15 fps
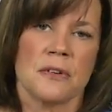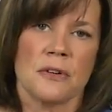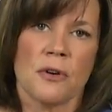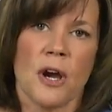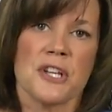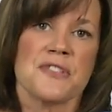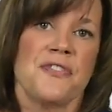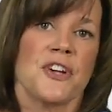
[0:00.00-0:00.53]

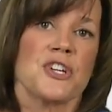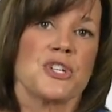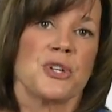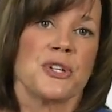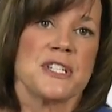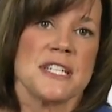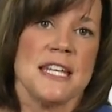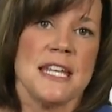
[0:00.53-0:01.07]

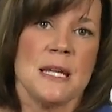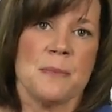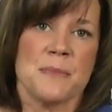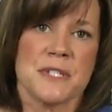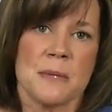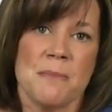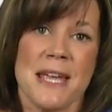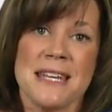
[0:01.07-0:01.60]
cross-functional
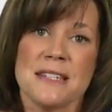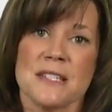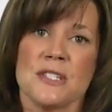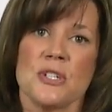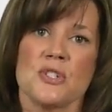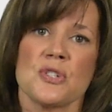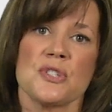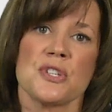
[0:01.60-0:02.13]
teams to make
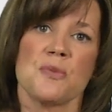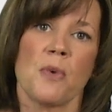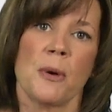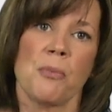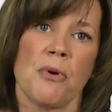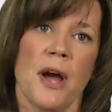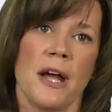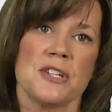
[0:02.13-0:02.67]
decisions and
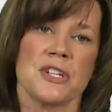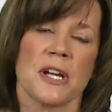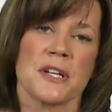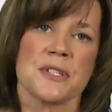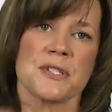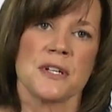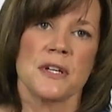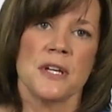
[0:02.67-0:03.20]
run
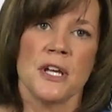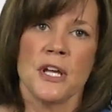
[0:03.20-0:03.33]
projects,